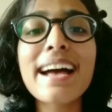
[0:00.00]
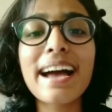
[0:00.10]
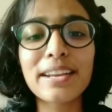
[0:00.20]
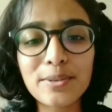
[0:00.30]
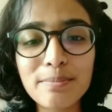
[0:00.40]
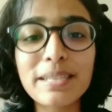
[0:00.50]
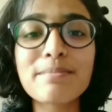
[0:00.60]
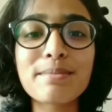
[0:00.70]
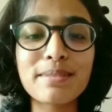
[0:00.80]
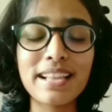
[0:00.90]
I know many
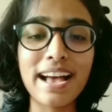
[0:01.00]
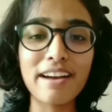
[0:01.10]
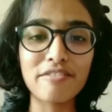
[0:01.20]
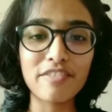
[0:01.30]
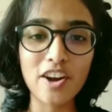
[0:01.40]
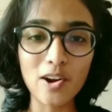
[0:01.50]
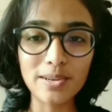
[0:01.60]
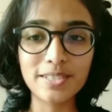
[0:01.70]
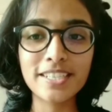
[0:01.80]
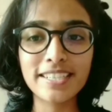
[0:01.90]
people have
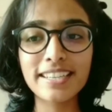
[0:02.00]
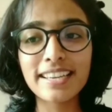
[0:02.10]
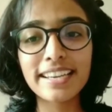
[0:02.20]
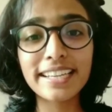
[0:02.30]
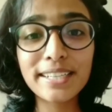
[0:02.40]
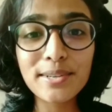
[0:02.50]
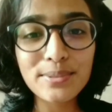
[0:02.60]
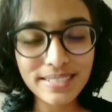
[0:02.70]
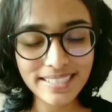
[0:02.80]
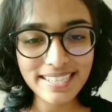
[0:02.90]
already
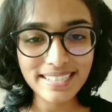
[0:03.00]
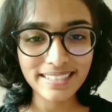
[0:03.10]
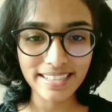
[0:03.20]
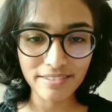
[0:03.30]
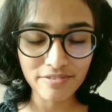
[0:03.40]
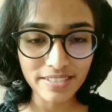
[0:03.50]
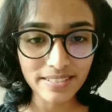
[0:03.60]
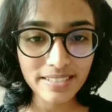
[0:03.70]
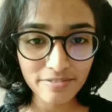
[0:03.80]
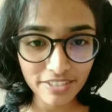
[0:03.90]
included these in their
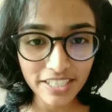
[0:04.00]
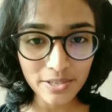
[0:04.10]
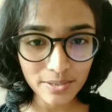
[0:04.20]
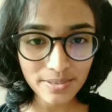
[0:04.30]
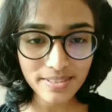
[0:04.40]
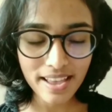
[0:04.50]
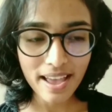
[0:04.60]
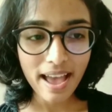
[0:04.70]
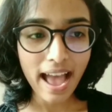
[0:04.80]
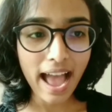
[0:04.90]
the videos,
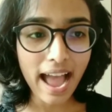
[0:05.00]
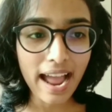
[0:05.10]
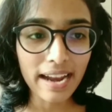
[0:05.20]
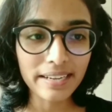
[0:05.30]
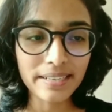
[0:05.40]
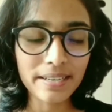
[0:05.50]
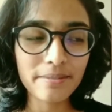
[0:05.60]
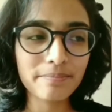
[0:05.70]
and